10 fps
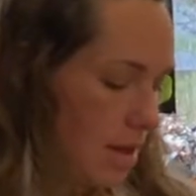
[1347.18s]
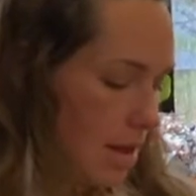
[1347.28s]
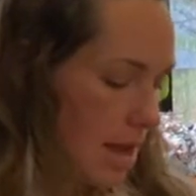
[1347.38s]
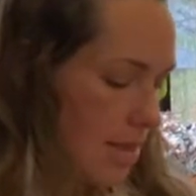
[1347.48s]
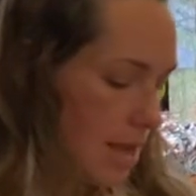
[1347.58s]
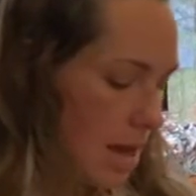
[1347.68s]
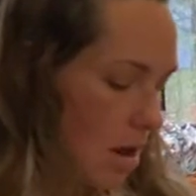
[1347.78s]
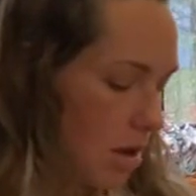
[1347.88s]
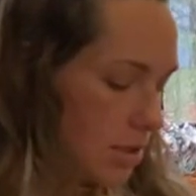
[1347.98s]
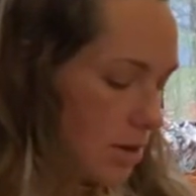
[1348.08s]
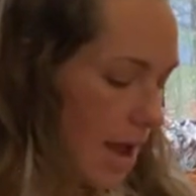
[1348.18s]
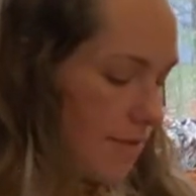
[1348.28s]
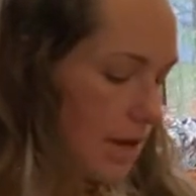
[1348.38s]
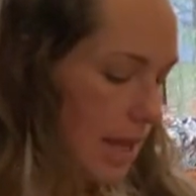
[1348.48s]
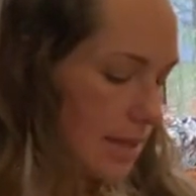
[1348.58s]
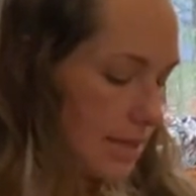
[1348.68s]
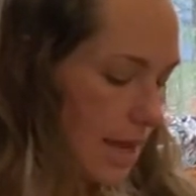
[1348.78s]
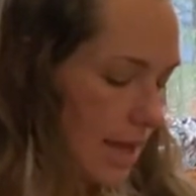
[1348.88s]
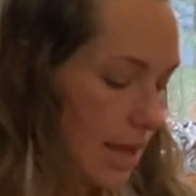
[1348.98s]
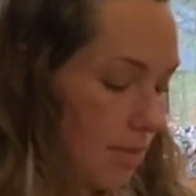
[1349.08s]
And then I also have an
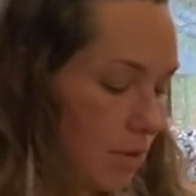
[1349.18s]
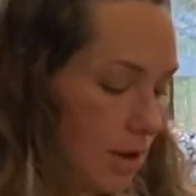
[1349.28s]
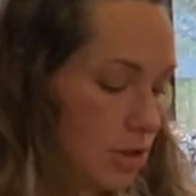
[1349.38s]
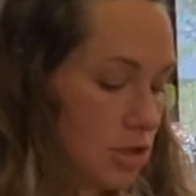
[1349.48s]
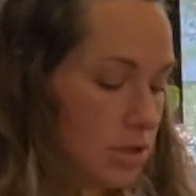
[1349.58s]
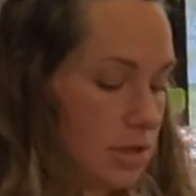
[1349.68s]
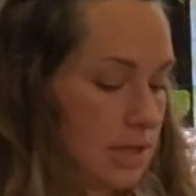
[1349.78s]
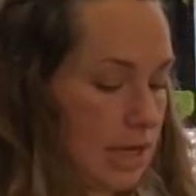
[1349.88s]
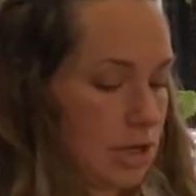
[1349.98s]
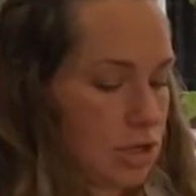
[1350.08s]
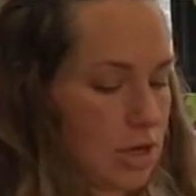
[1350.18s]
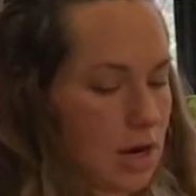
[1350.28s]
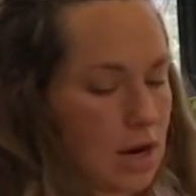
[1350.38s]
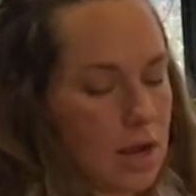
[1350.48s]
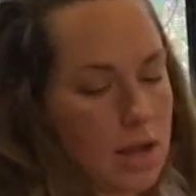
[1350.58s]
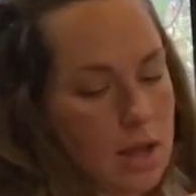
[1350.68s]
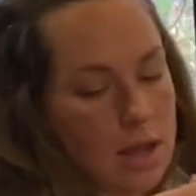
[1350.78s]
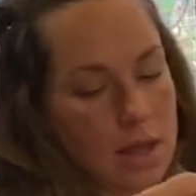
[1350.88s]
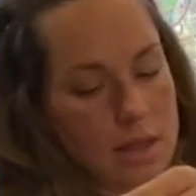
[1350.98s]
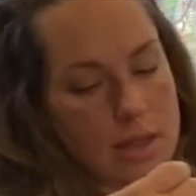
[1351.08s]
anti-hemorrhage tincture
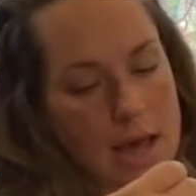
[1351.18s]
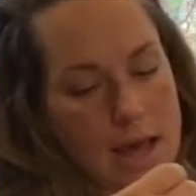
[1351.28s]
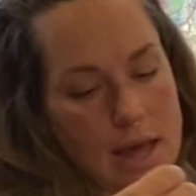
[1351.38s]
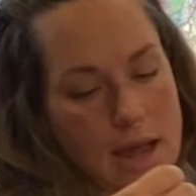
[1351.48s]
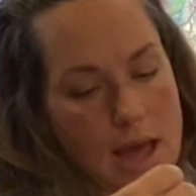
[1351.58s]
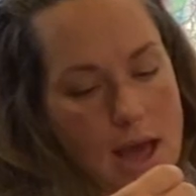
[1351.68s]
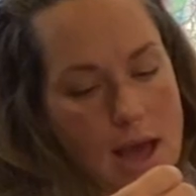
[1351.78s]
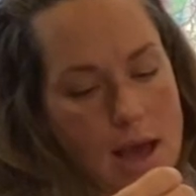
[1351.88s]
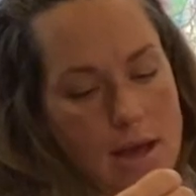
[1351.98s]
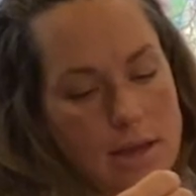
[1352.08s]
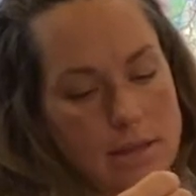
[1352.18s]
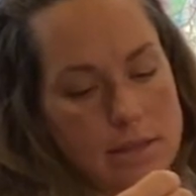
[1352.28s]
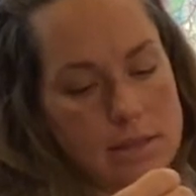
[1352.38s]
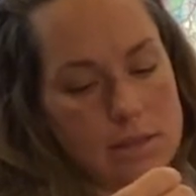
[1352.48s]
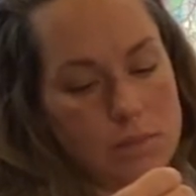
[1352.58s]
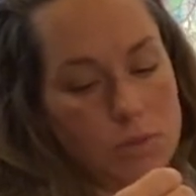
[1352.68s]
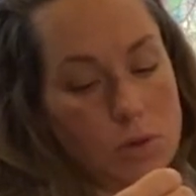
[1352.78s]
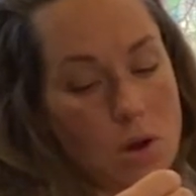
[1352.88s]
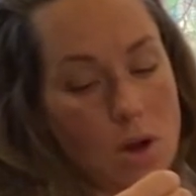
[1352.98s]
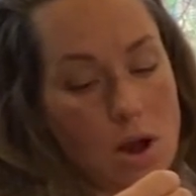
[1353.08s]
that has blue
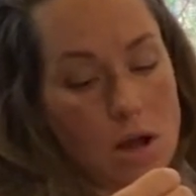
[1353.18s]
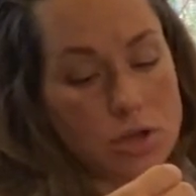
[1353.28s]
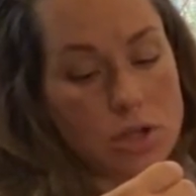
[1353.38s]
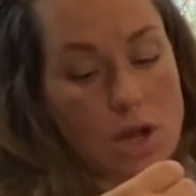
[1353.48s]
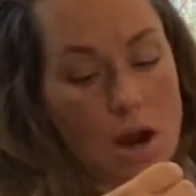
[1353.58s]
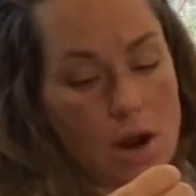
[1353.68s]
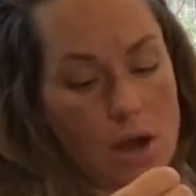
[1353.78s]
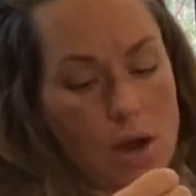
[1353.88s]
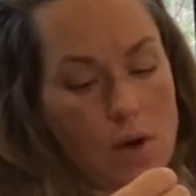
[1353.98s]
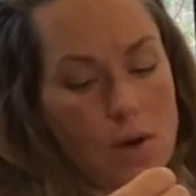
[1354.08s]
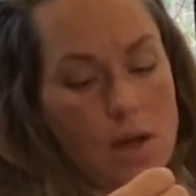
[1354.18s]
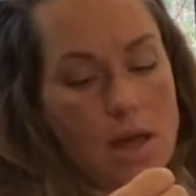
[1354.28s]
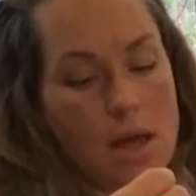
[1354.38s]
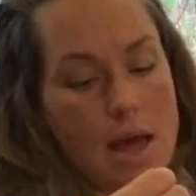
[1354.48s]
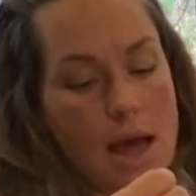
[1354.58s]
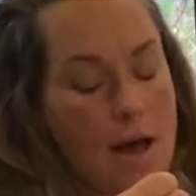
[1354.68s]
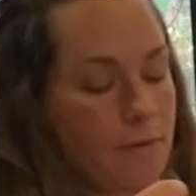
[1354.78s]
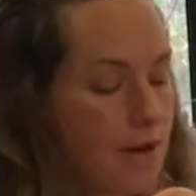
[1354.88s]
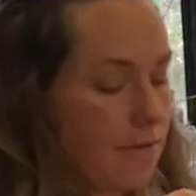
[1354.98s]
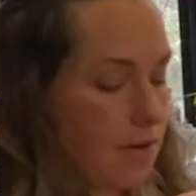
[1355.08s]
cohosh, yarrow,
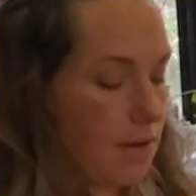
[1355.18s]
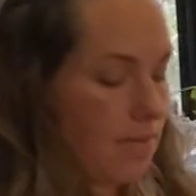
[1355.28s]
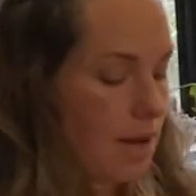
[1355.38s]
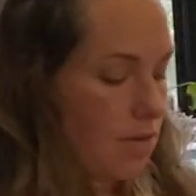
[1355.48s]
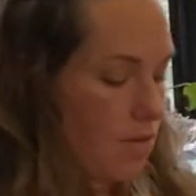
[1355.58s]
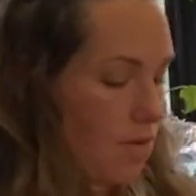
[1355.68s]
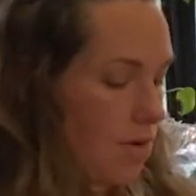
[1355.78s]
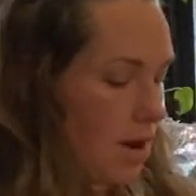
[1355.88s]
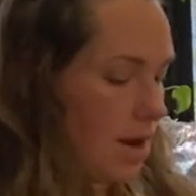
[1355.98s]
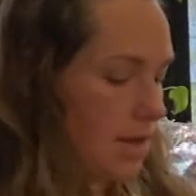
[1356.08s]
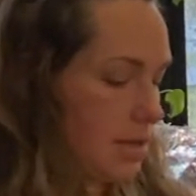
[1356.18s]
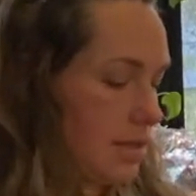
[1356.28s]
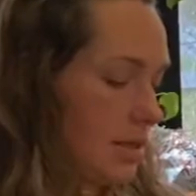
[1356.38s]
alfalfa, and motherwort.